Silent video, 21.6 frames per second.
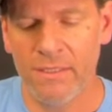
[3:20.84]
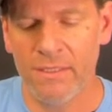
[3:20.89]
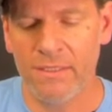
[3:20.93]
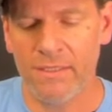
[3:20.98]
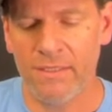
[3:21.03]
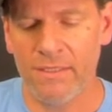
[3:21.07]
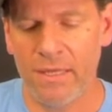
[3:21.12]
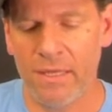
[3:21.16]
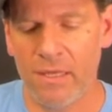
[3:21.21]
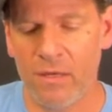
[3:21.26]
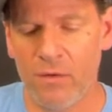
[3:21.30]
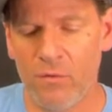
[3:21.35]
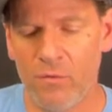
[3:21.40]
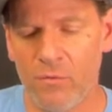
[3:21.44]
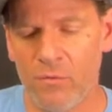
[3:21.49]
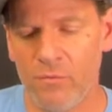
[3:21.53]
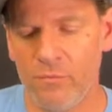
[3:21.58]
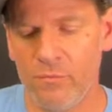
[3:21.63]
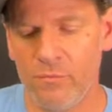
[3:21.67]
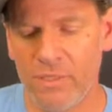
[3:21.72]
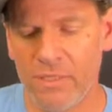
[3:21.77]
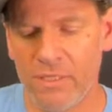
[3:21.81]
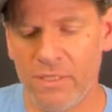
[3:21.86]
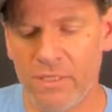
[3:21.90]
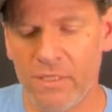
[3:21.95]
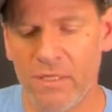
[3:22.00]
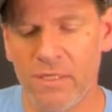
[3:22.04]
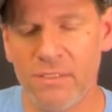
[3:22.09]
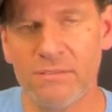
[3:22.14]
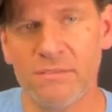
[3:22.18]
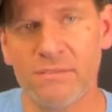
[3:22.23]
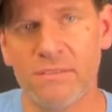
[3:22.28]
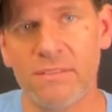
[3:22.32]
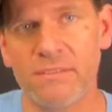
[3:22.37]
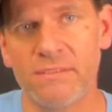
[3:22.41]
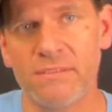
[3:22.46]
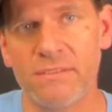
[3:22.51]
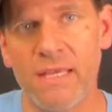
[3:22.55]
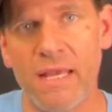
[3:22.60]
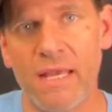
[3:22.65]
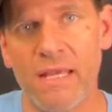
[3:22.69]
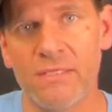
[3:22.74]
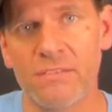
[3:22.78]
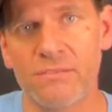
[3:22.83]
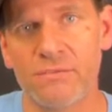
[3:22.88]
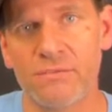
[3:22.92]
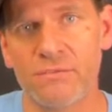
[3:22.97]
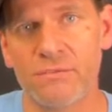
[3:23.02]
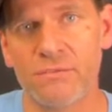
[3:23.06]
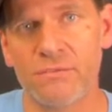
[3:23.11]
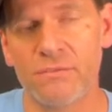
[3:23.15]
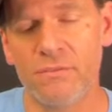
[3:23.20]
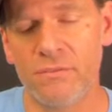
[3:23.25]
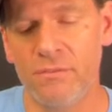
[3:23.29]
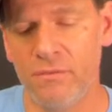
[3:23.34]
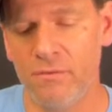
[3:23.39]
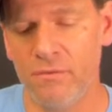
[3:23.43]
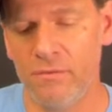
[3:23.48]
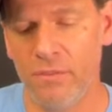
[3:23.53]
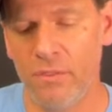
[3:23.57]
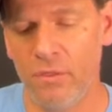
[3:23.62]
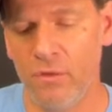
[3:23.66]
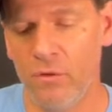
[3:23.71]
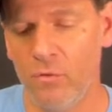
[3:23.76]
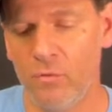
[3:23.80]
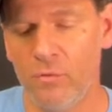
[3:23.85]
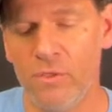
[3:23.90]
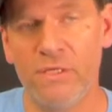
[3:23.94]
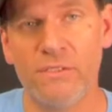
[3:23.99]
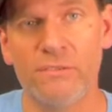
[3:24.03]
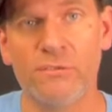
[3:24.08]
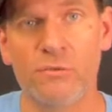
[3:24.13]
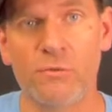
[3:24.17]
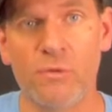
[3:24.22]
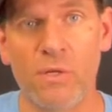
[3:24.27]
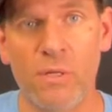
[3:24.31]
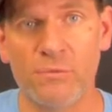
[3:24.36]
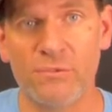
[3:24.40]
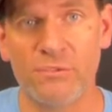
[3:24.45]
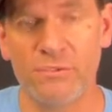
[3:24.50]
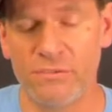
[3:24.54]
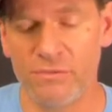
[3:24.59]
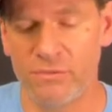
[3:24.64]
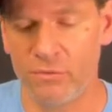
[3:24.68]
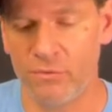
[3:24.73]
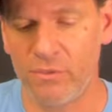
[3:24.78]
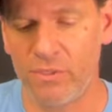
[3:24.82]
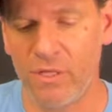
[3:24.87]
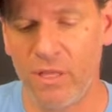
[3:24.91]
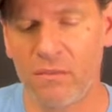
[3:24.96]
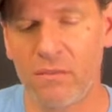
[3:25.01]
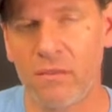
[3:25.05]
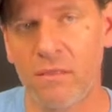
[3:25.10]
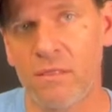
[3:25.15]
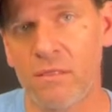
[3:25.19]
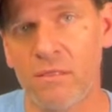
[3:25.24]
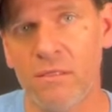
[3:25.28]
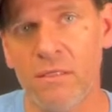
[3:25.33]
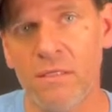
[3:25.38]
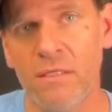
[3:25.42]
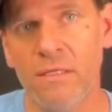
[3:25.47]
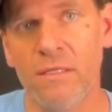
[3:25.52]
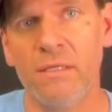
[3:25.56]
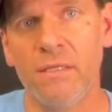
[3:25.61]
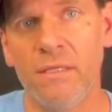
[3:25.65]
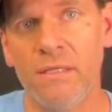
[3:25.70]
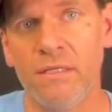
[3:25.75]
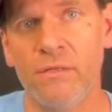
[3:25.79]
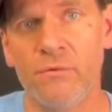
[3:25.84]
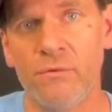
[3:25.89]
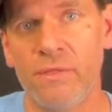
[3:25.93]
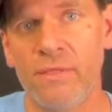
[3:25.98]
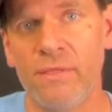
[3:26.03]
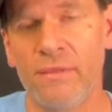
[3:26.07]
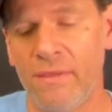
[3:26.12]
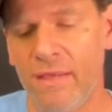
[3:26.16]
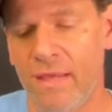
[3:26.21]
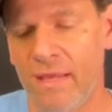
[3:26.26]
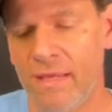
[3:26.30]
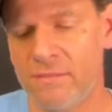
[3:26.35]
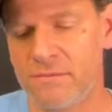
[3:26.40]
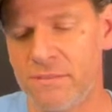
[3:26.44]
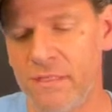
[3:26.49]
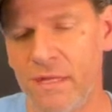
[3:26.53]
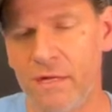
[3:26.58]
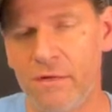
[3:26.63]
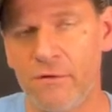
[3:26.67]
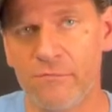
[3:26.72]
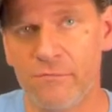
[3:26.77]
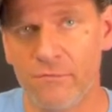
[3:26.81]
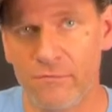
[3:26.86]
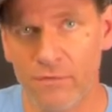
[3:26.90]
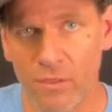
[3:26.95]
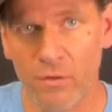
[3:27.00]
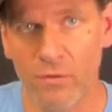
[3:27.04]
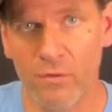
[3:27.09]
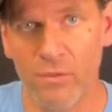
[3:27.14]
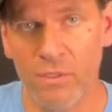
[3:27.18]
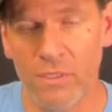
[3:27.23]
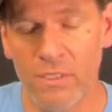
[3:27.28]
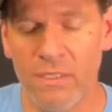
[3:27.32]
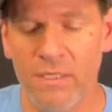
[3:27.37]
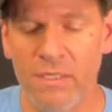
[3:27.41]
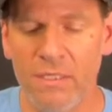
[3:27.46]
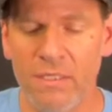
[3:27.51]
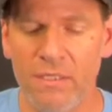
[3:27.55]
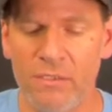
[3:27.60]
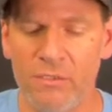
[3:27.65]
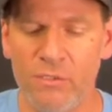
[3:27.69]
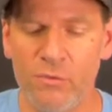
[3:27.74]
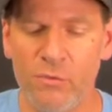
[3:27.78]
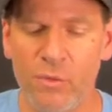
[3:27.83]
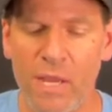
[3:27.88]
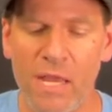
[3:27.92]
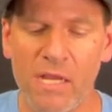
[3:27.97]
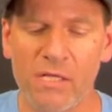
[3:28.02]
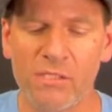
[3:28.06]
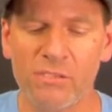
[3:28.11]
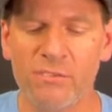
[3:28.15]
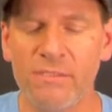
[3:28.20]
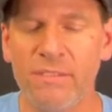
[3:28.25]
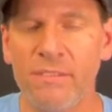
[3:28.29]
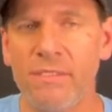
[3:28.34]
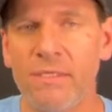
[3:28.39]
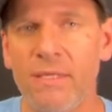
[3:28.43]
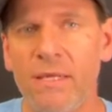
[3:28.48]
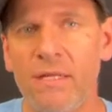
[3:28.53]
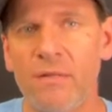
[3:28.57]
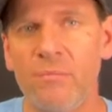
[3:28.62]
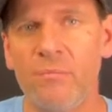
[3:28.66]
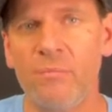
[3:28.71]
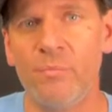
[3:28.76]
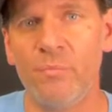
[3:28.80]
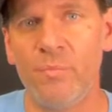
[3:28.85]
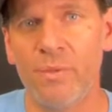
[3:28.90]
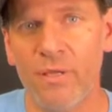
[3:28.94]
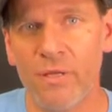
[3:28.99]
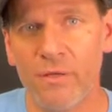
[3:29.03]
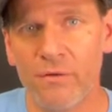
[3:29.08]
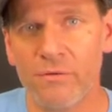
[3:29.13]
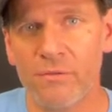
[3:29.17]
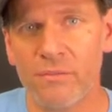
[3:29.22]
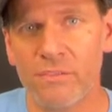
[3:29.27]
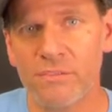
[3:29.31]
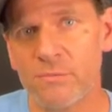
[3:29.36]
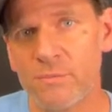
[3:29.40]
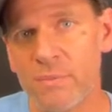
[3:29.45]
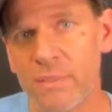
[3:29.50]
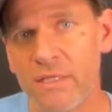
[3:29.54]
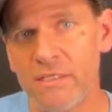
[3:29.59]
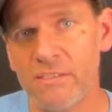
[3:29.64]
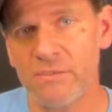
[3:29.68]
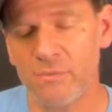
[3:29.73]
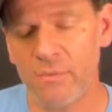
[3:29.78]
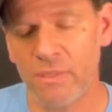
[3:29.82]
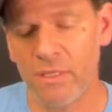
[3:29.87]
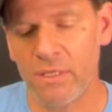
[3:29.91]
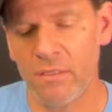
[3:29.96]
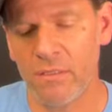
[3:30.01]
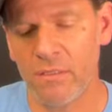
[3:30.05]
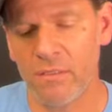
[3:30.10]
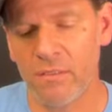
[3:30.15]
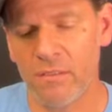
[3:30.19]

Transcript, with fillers: Now, because this has no interruptions or nothing hindering that airflow, you actually get a bigger displacement.